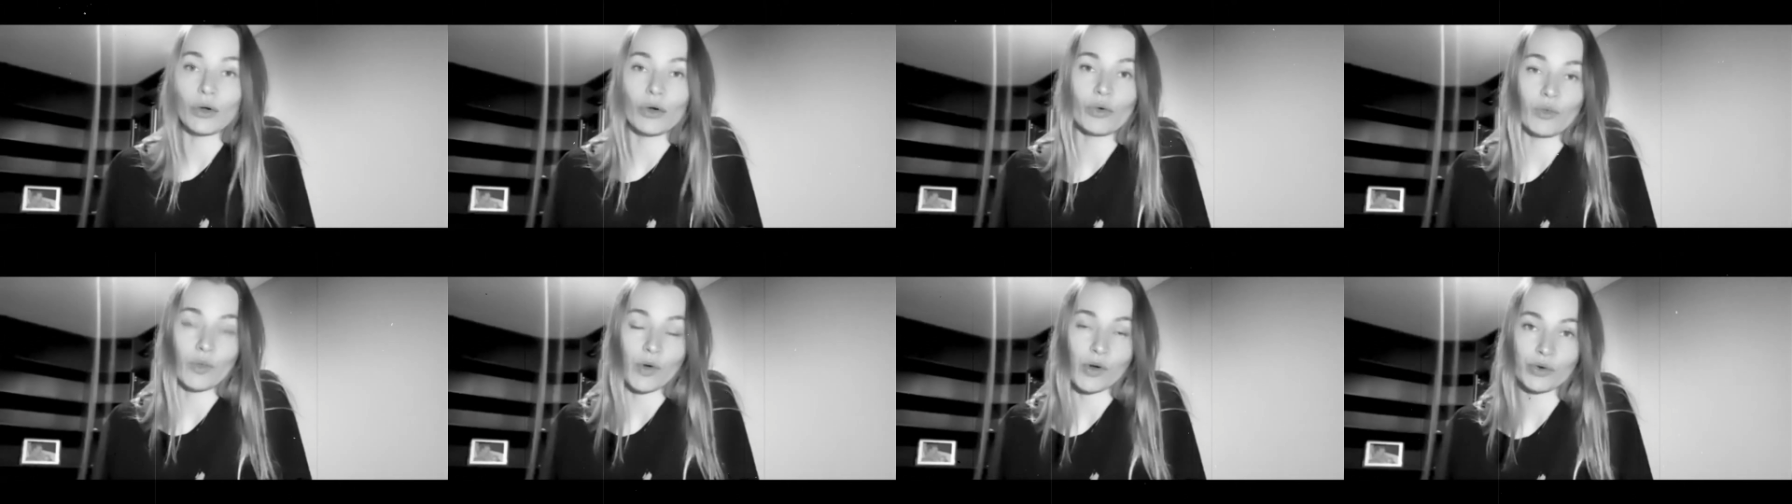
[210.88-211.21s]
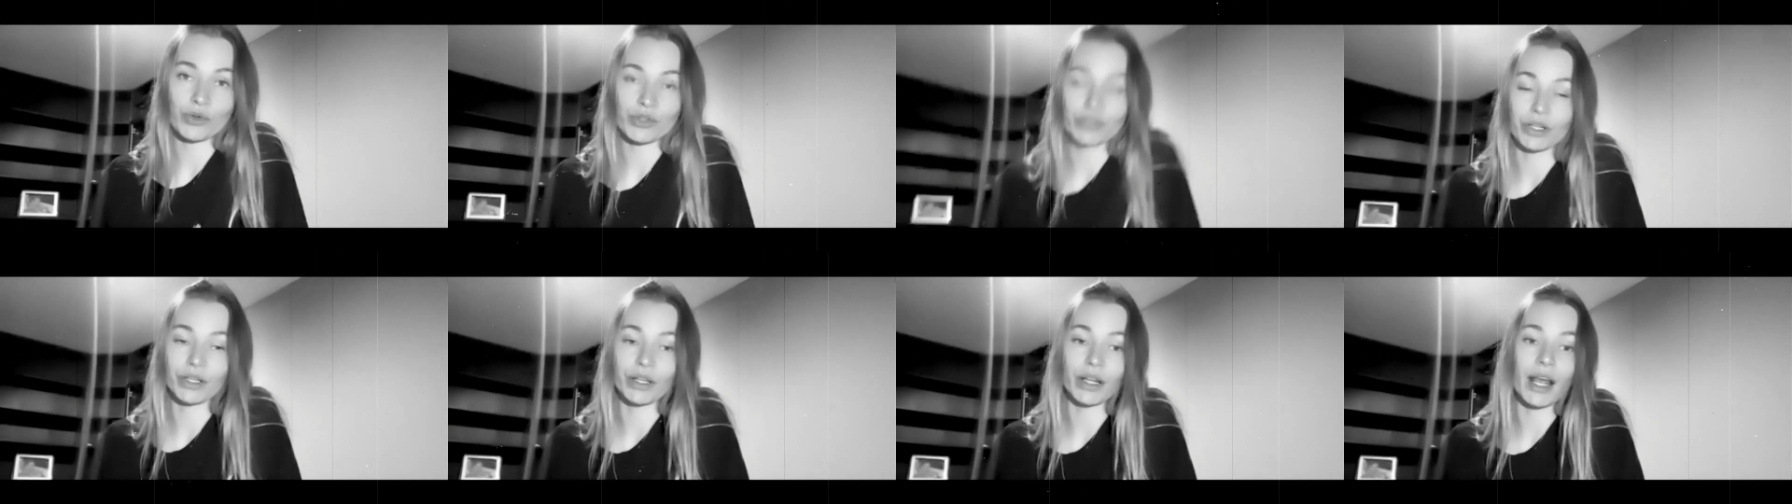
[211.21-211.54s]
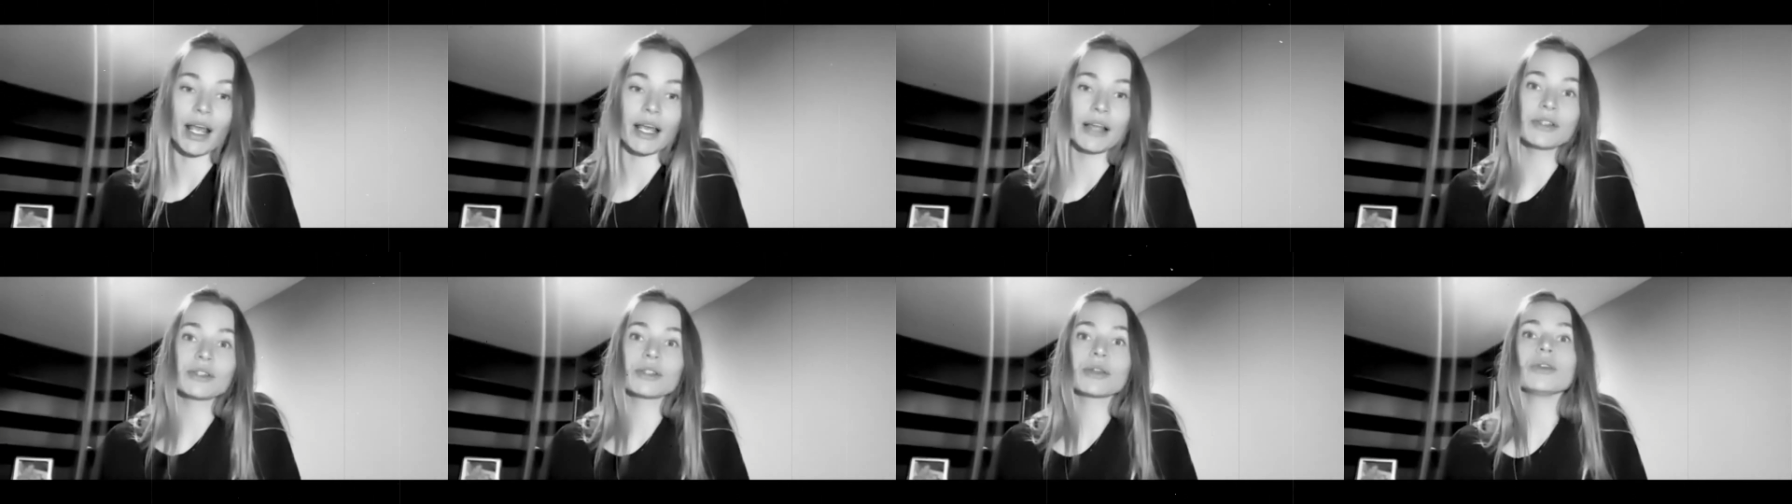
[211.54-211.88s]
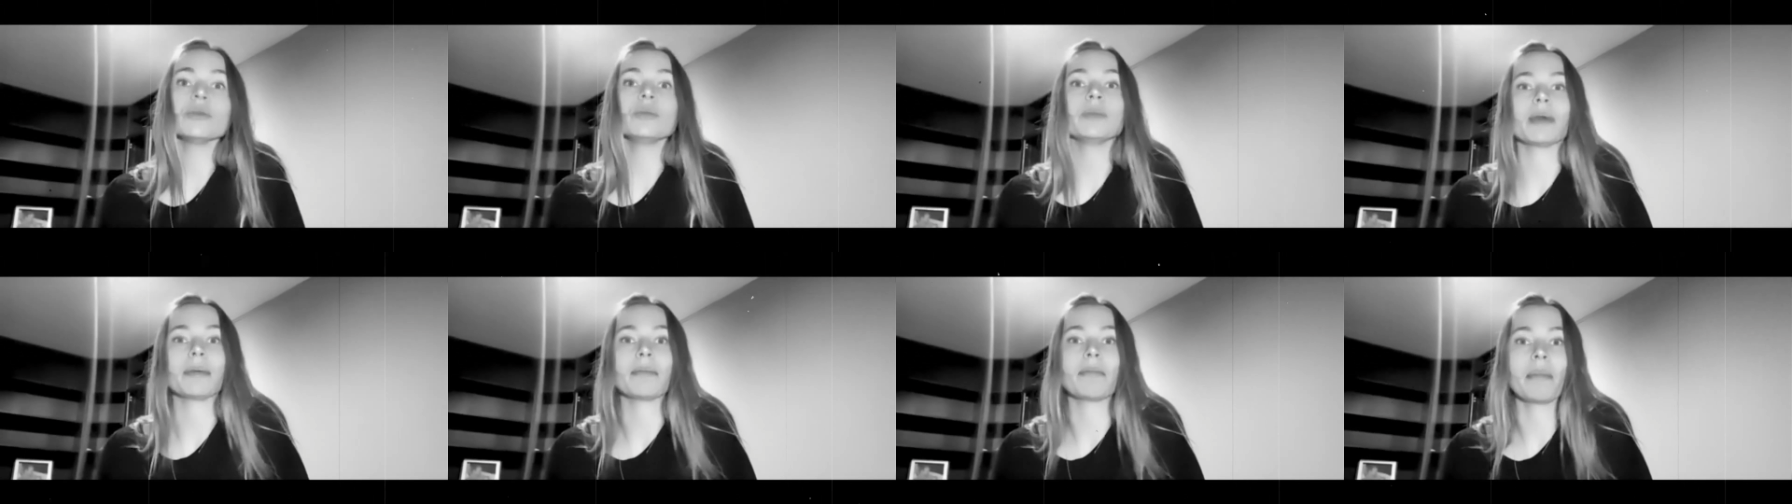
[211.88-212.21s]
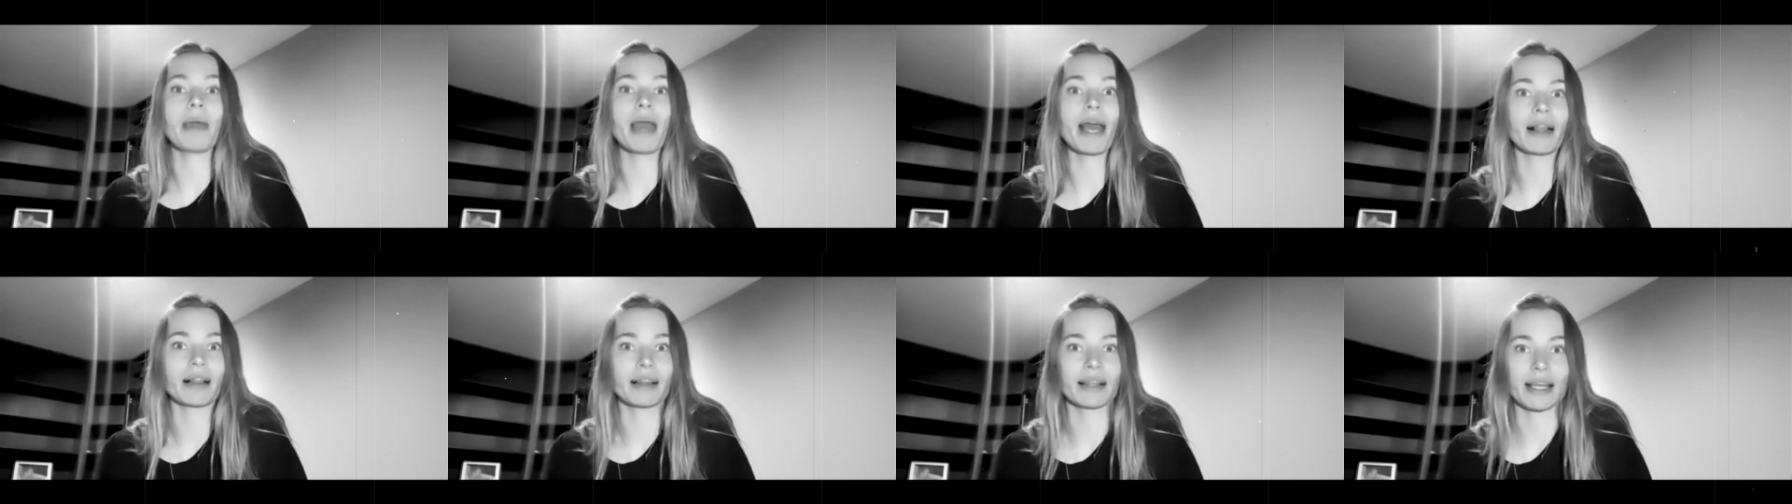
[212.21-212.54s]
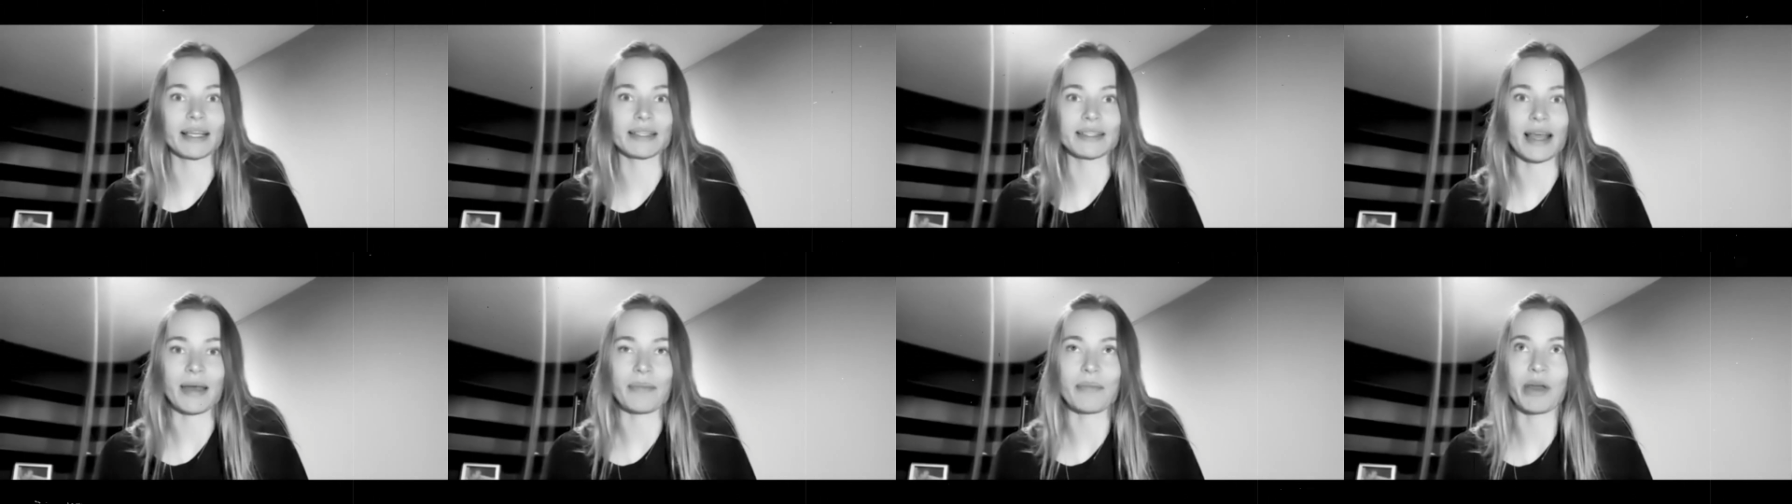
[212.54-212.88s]
motion. It could be milk,
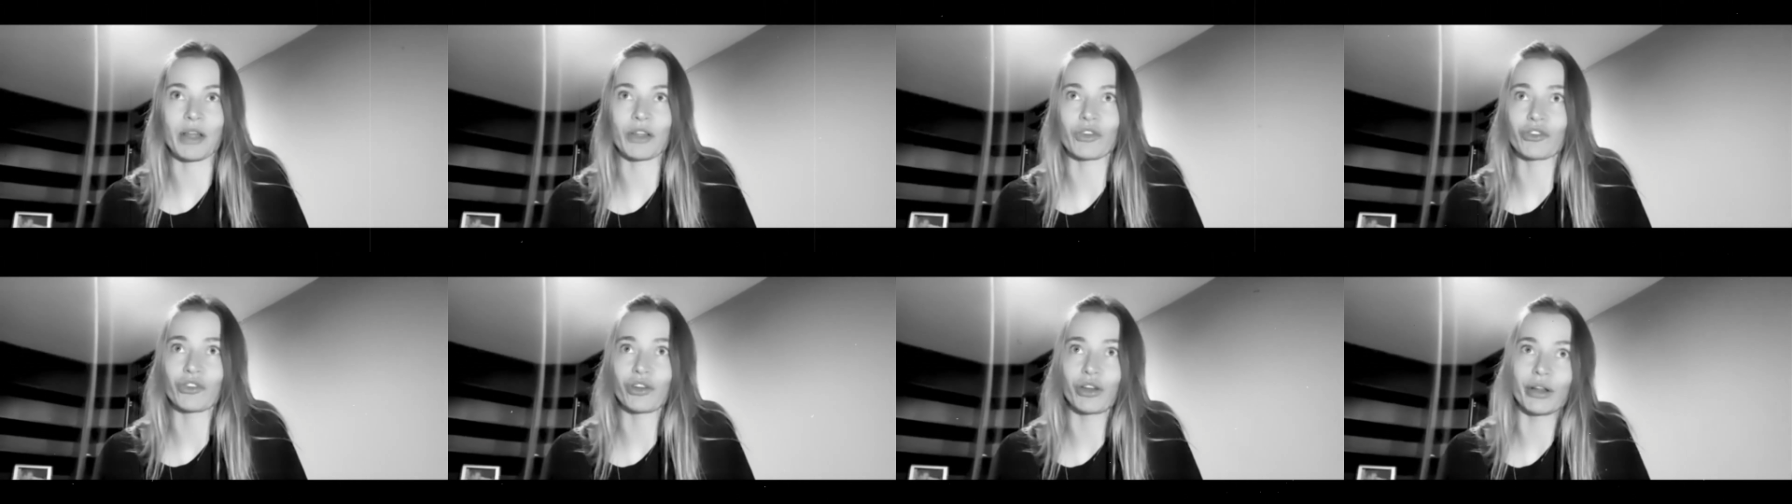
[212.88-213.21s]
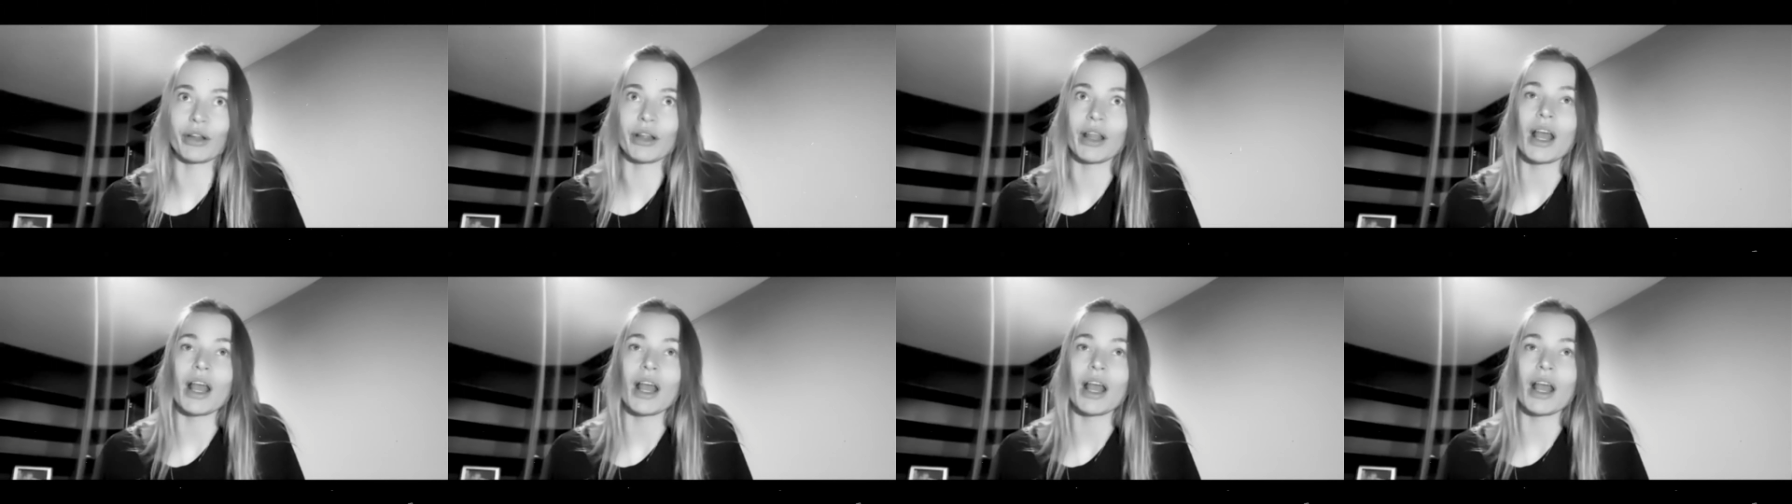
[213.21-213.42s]
as I mentioned.